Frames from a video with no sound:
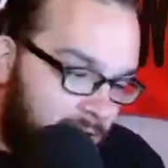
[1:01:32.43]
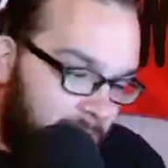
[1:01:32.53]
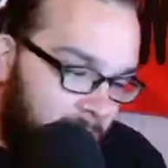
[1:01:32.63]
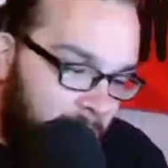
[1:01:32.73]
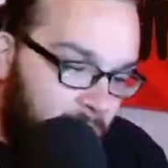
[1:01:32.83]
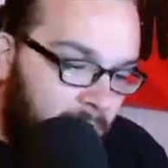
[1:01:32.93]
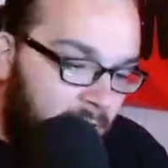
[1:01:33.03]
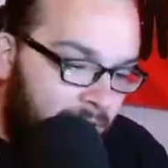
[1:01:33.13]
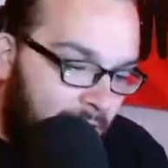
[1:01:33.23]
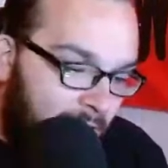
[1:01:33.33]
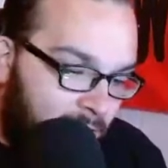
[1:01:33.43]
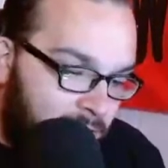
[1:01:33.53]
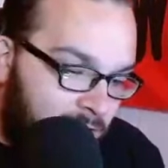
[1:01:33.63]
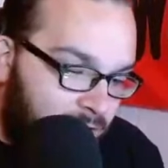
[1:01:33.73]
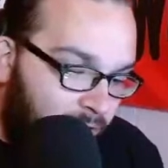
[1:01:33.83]
WWE have
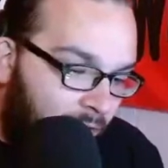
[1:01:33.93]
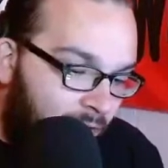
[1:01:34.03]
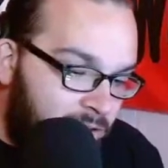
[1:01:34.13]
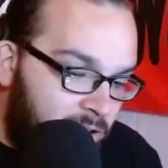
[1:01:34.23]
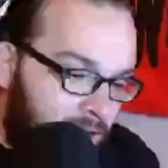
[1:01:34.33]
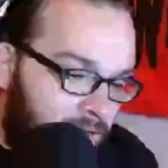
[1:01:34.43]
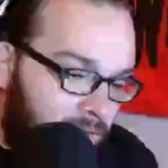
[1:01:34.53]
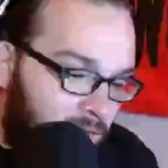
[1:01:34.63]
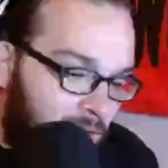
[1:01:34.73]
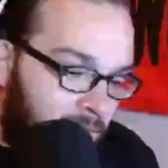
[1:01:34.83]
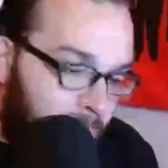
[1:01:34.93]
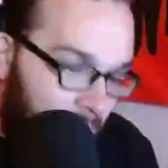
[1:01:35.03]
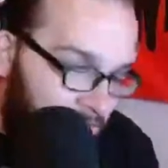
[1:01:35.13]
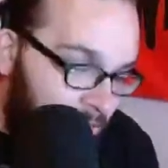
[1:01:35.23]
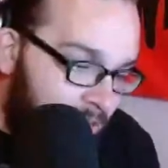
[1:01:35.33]
announced that Survivor Series will take
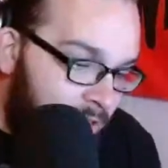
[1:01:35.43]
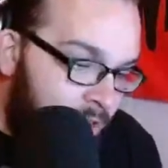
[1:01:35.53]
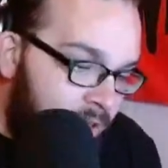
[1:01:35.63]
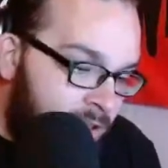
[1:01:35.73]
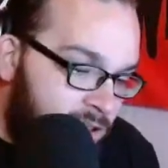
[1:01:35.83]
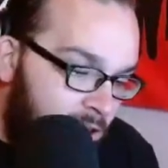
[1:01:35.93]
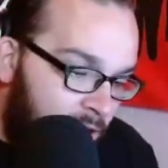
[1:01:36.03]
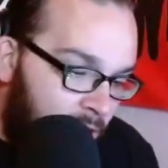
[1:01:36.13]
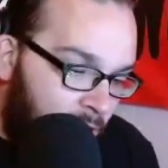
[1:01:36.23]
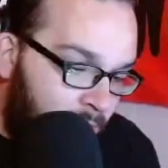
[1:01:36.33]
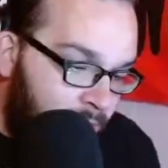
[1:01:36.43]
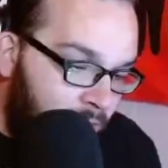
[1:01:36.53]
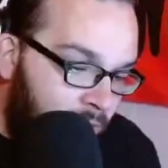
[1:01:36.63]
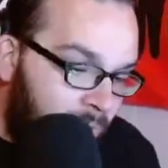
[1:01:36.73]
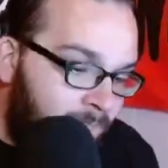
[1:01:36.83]
place in Chicago,
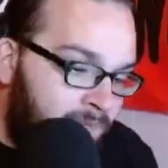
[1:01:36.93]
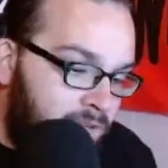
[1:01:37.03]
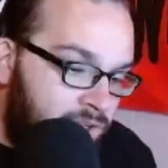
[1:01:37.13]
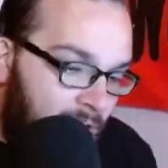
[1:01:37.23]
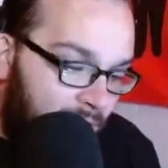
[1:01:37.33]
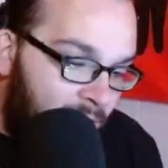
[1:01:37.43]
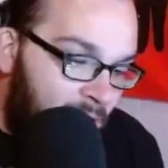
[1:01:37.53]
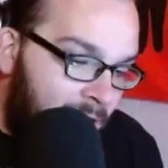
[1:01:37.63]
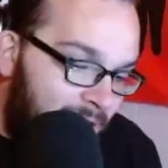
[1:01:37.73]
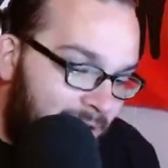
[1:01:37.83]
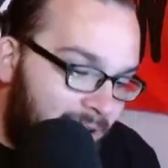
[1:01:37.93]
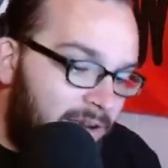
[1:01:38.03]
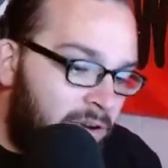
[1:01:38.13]
Illinois, Saturday,